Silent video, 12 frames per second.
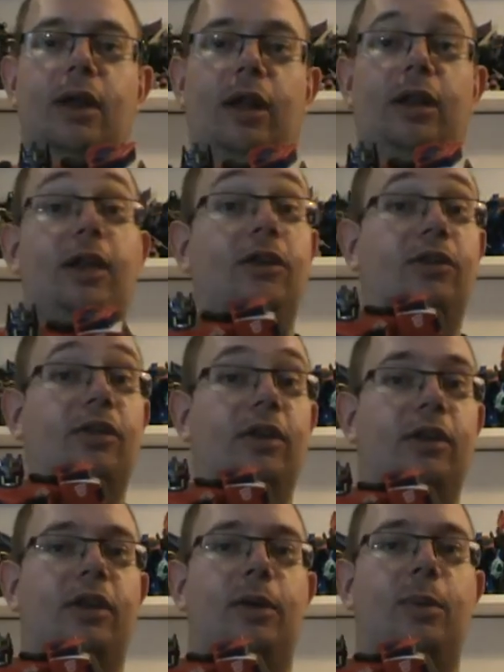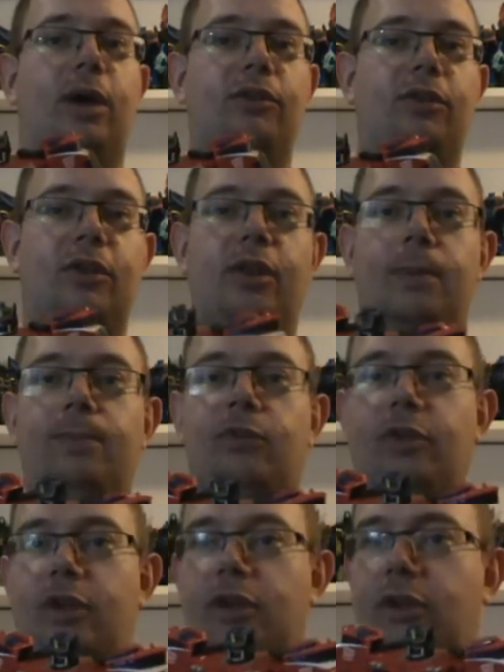At least they wisened it up
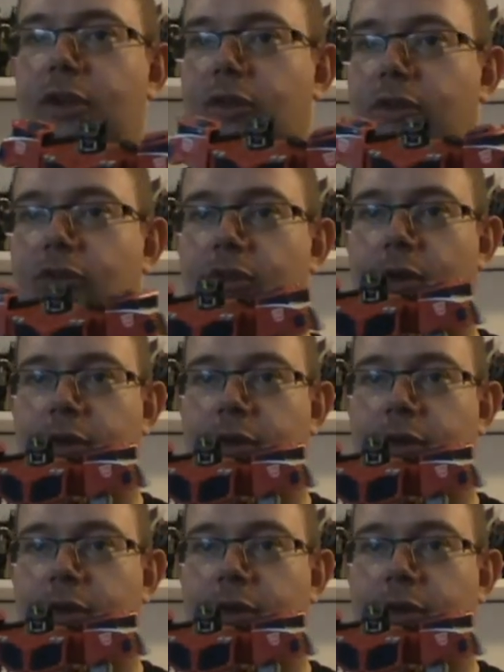since